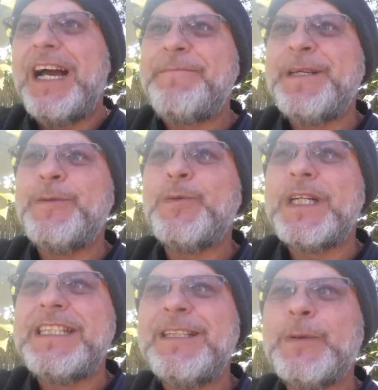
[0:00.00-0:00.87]
mean,
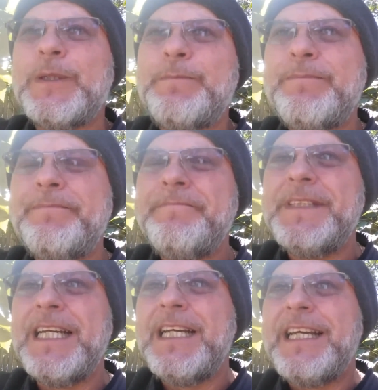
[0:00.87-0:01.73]

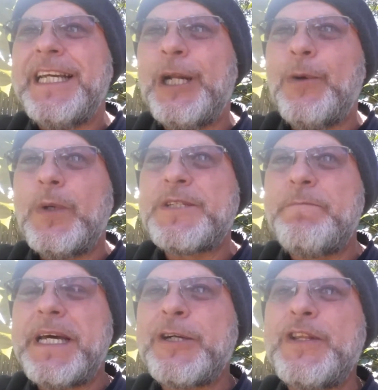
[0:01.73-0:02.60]
what's
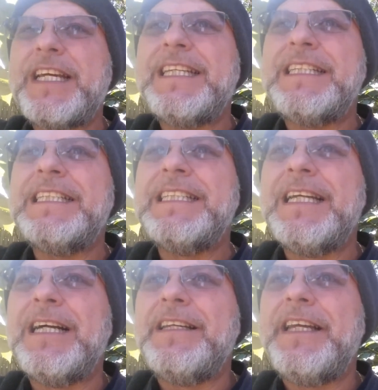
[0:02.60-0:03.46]
better than
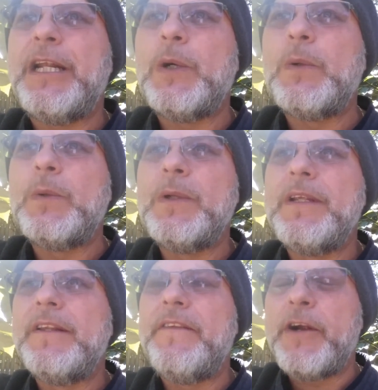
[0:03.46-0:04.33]

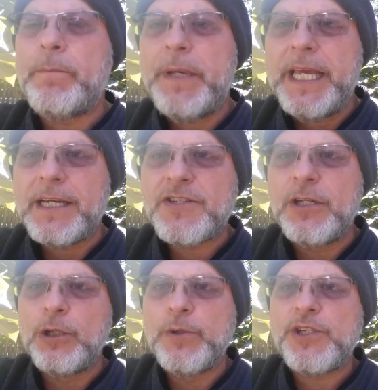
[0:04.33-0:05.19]
there being a
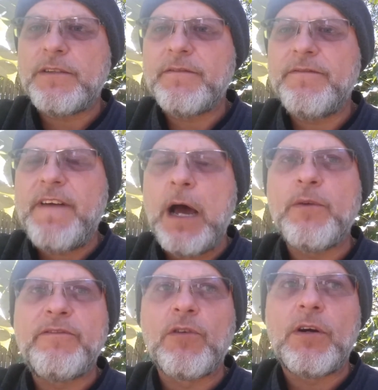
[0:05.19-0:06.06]
solution
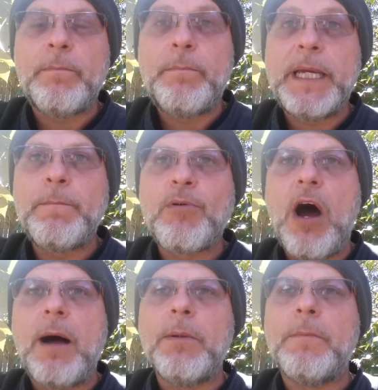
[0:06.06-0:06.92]
found for a big
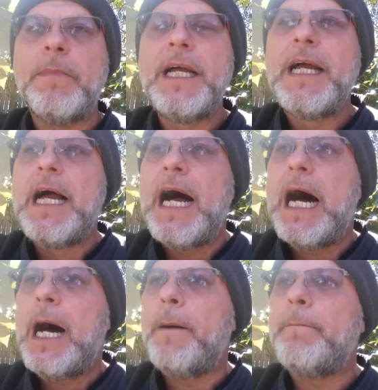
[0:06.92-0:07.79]
problem.
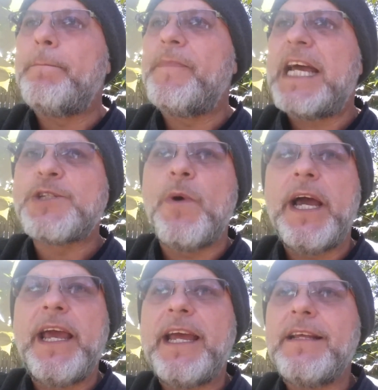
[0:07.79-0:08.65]
That's
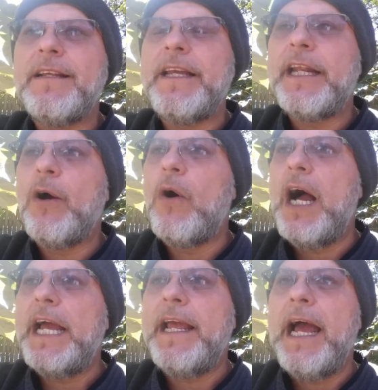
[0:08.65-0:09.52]
why I
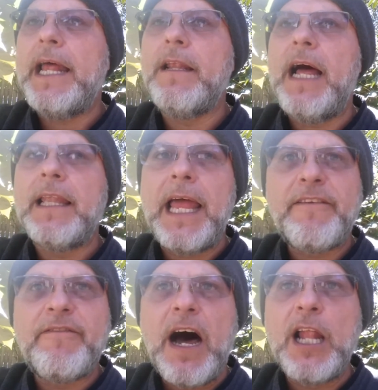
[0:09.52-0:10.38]

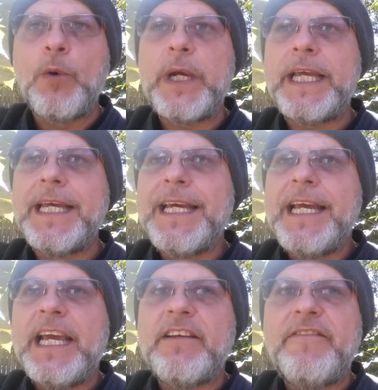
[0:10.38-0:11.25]
like following
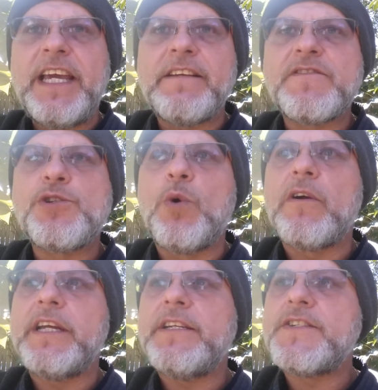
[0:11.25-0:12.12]
innovative
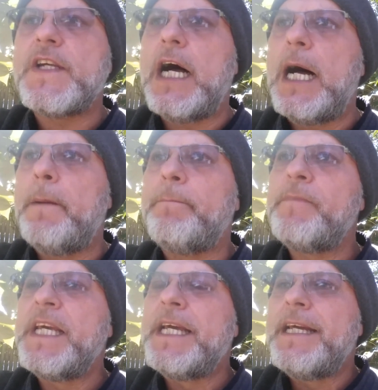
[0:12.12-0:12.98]
stories,
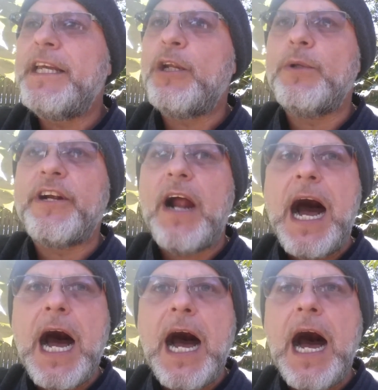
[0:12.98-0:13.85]

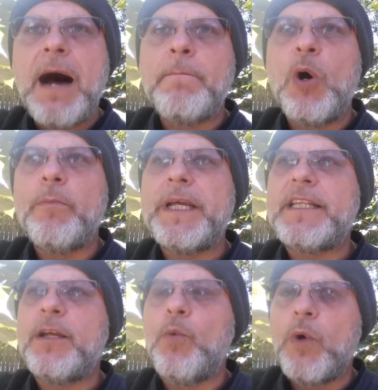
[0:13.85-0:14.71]
their aha
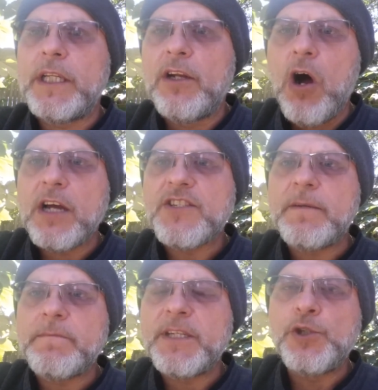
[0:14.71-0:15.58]
moment and what caused
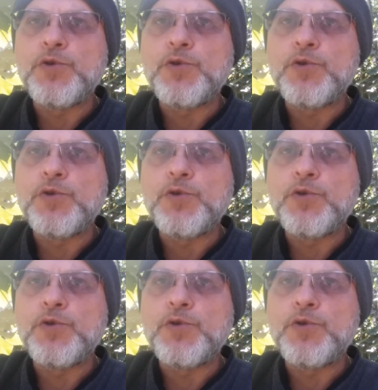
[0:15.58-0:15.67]
them to